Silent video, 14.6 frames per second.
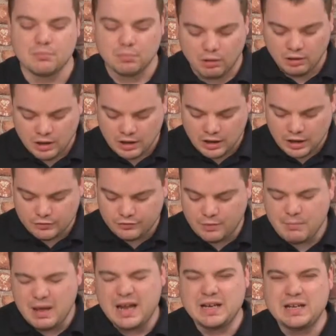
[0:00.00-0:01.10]
But for
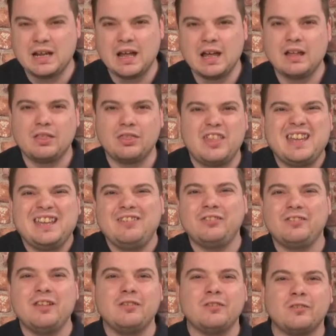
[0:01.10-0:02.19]
me, these
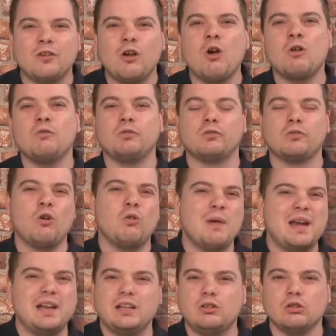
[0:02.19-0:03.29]
deserve so
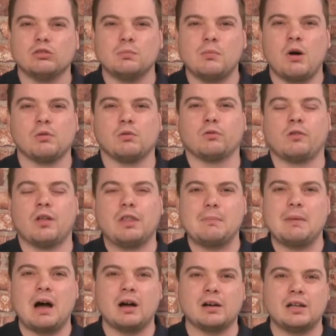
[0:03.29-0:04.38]
many good models on the
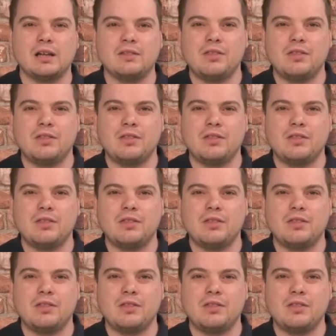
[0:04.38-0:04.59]
market.